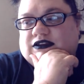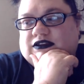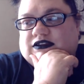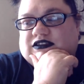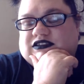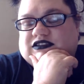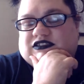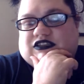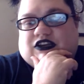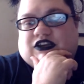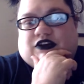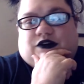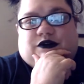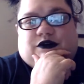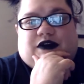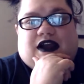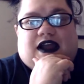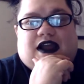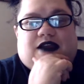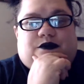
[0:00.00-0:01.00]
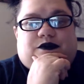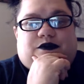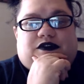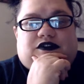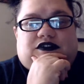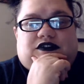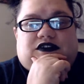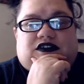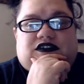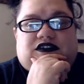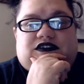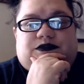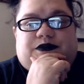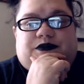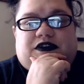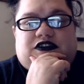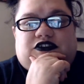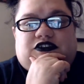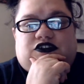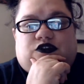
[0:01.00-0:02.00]
so I will
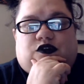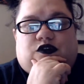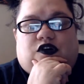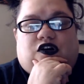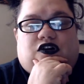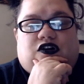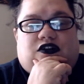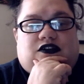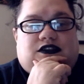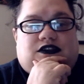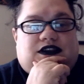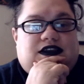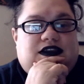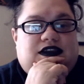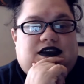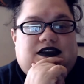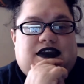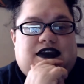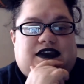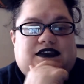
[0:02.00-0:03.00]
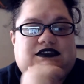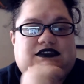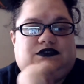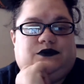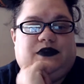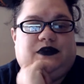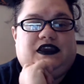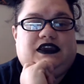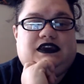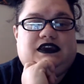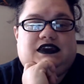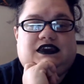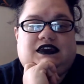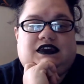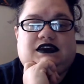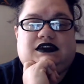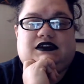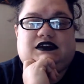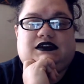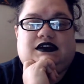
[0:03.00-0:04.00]
speak to you all next week.
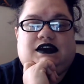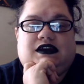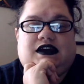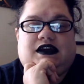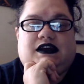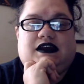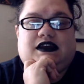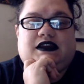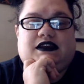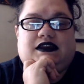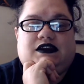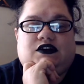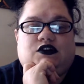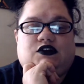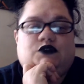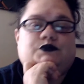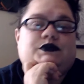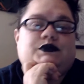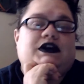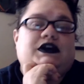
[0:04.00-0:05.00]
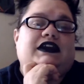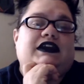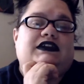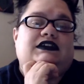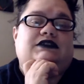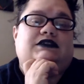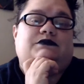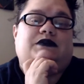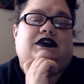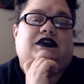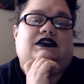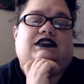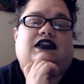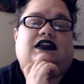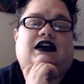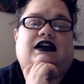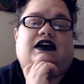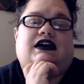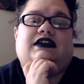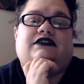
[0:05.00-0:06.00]
I hope I can be
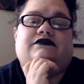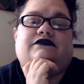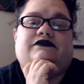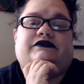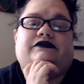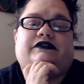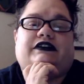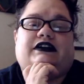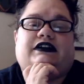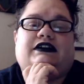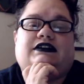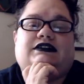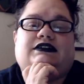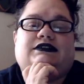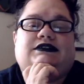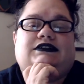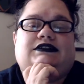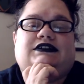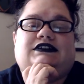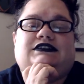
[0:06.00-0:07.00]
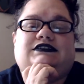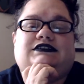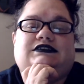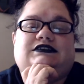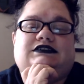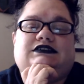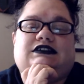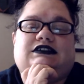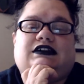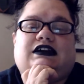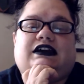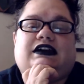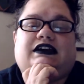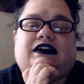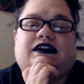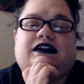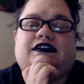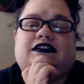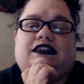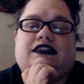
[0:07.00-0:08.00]
live because I
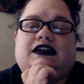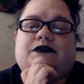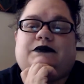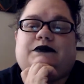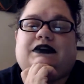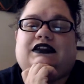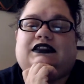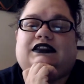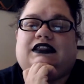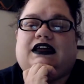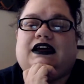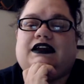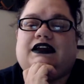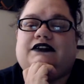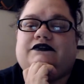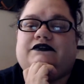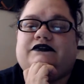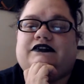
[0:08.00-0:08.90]
kind of like being live.